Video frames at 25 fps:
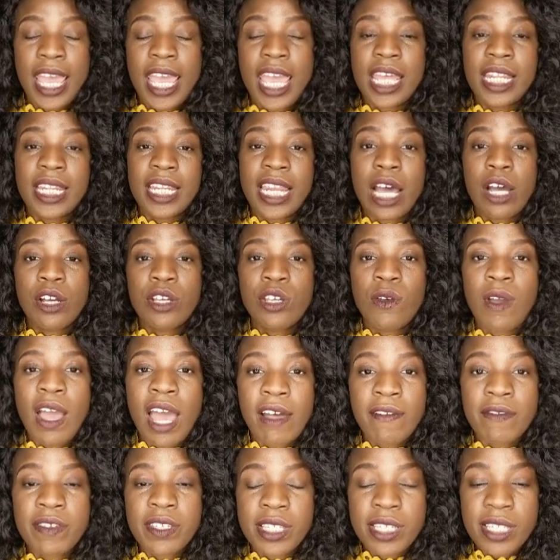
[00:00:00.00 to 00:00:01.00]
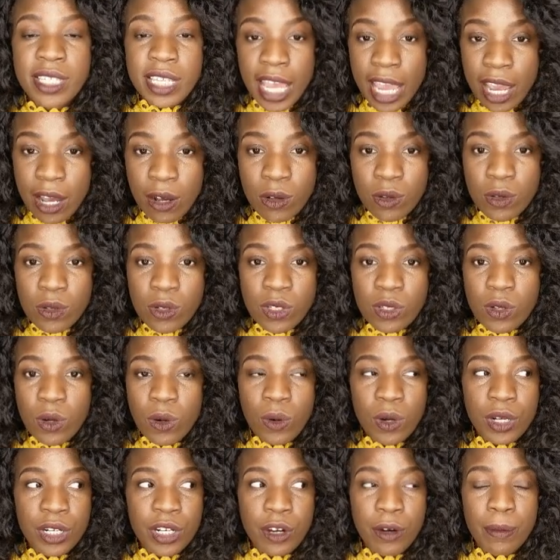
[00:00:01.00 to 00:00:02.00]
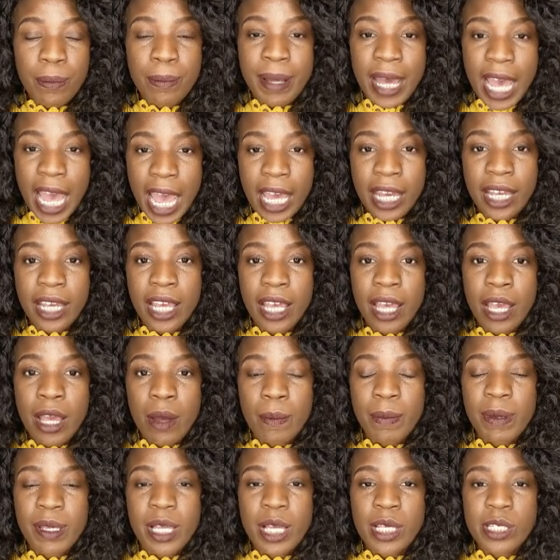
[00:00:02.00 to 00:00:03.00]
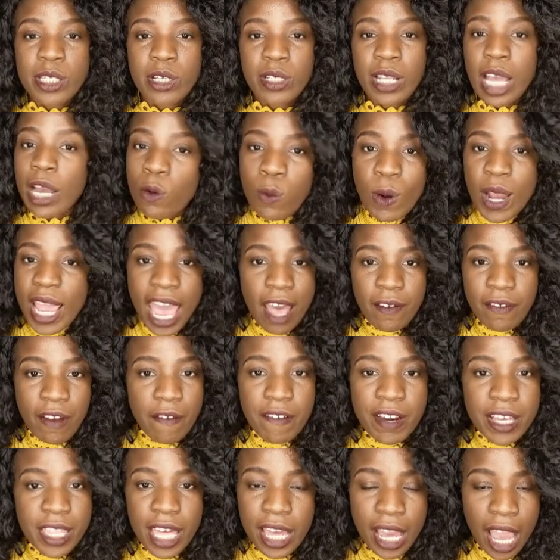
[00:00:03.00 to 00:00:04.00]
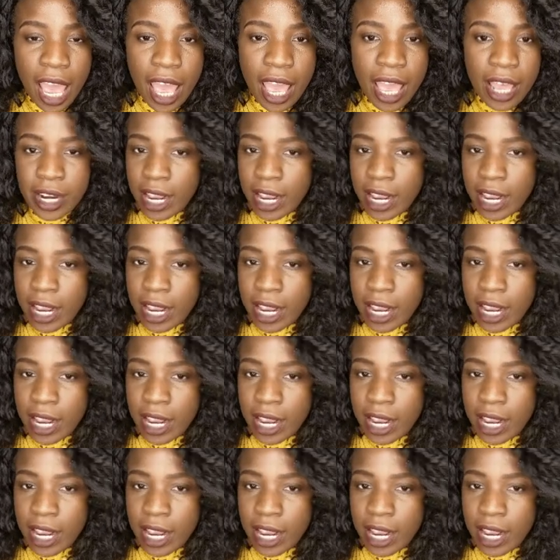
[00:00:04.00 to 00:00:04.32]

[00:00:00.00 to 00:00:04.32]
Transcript: and now you have sales on your back because they're like, we have everything